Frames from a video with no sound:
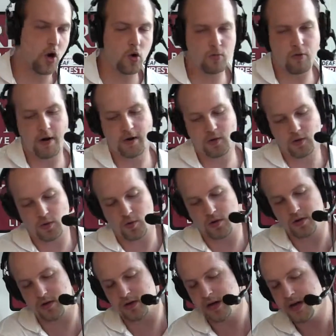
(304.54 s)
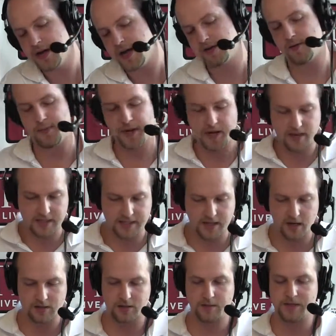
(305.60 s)
code breaker on Orton and repeatedly
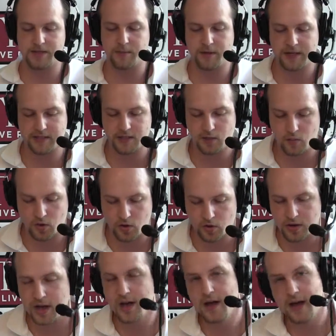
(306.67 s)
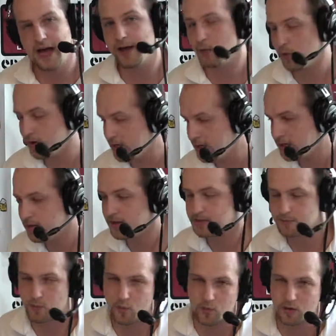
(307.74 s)
tells him he's the best in the world at what he
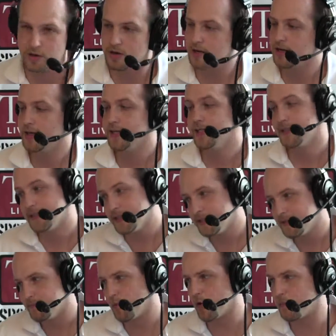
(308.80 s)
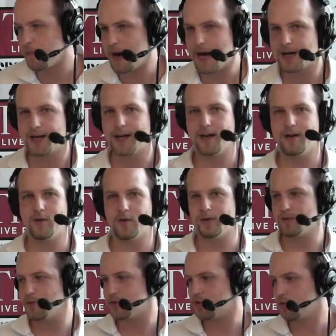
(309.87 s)
does. More mocking
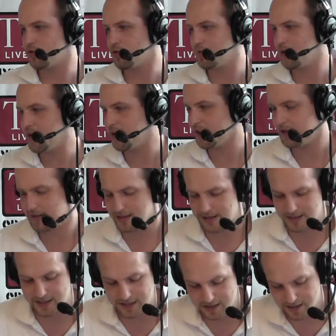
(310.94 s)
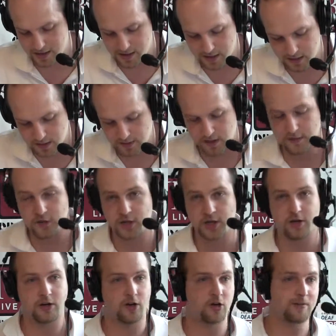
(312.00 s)
on the social media of
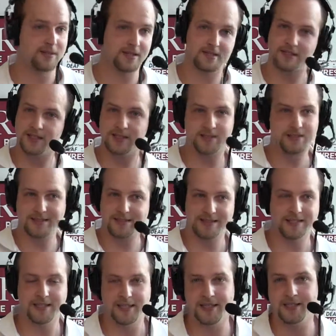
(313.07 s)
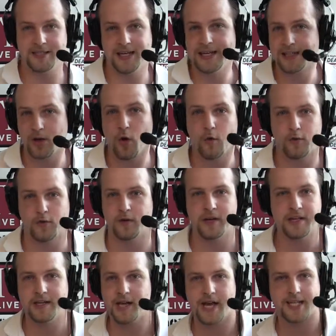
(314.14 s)
Jericho because he's over.
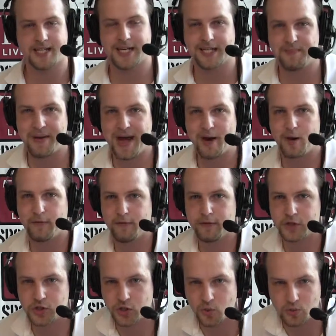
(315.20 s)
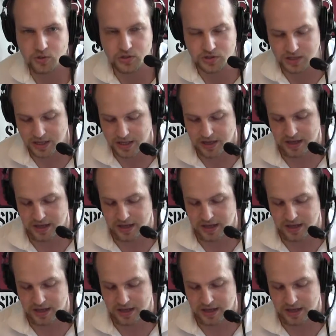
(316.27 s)
He hasn't got the bat off of his shoulders